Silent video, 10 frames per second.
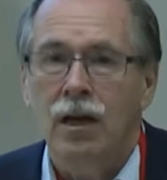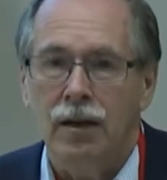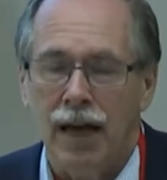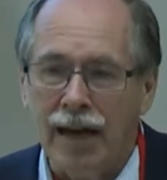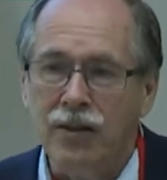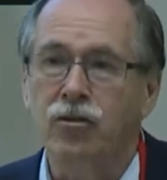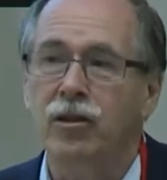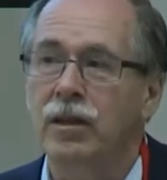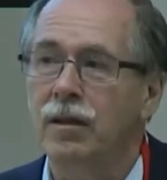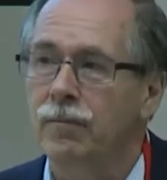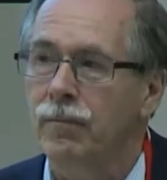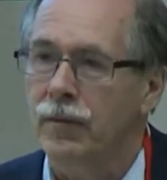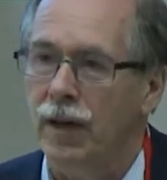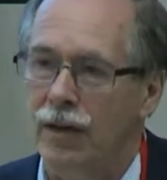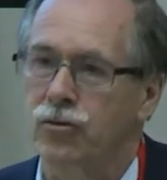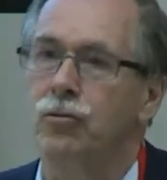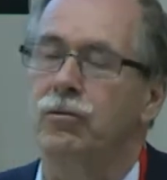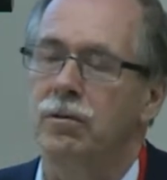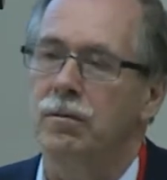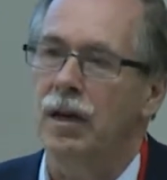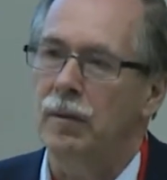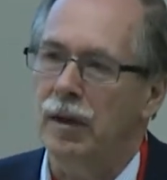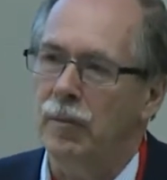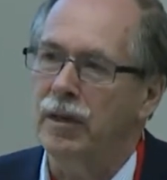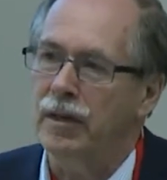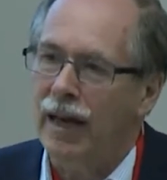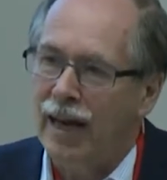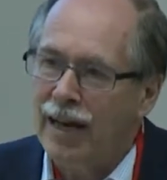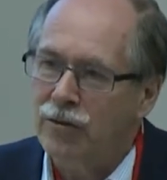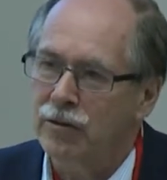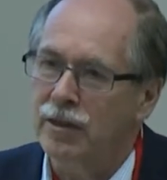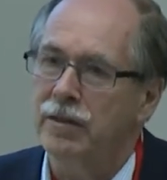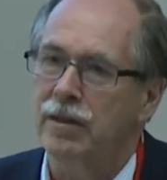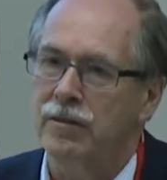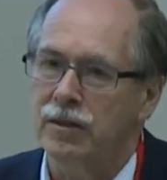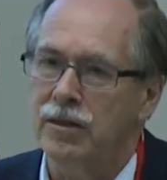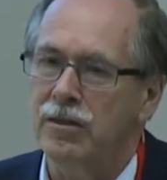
actually, I should I mean, he added it, this